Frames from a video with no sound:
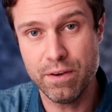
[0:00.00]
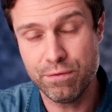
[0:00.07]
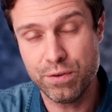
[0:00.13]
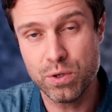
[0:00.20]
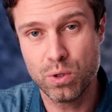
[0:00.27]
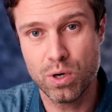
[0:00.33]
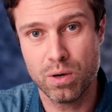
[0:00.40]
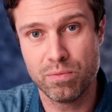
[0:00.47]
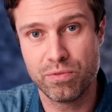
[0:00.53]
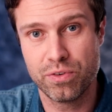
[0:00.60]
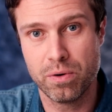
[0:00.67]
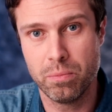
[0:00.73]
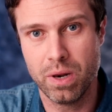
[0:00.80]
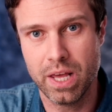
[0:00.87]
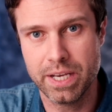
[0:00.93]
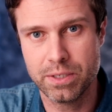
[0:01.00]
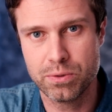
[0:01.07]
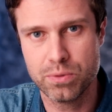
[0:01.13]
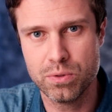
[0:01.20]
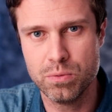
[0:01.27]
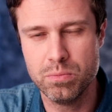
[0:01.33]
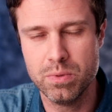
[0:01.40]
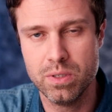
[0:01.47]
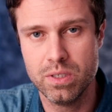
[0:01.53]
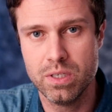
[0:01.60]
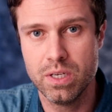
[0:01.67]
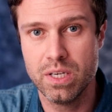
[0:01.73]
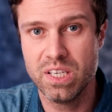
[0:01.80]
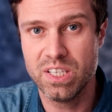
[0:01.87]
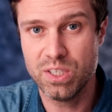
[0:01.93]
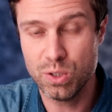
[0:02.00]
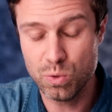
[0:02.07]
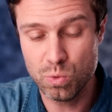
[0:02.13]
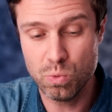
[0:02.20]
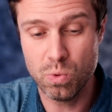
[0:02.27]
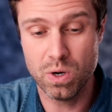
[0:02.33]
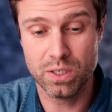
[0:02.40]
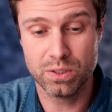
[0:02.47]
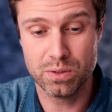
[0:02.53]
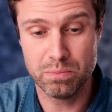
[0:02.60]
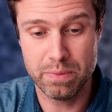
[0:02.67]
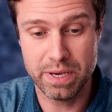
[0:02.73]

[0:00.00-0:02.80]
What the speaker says: If you come from Lightroom, you want to